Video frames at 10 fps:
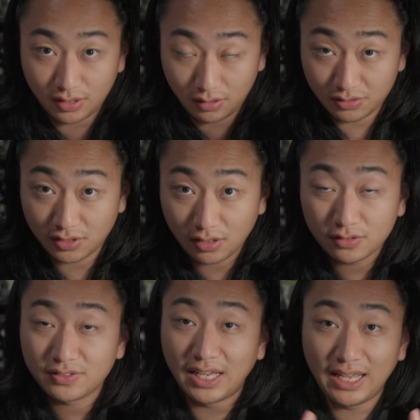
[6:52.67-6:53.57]

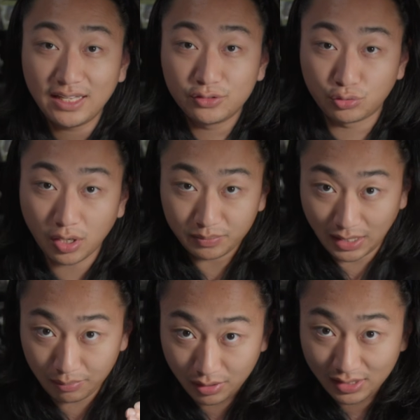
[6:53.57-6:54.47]
ourselves and drop
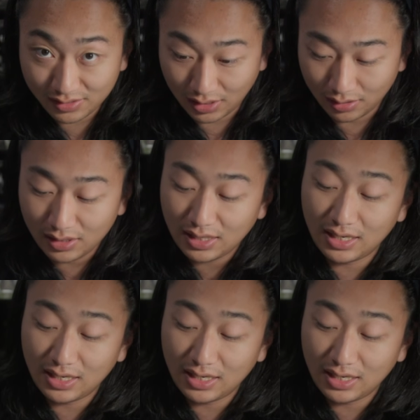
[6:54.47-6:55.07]
that price down?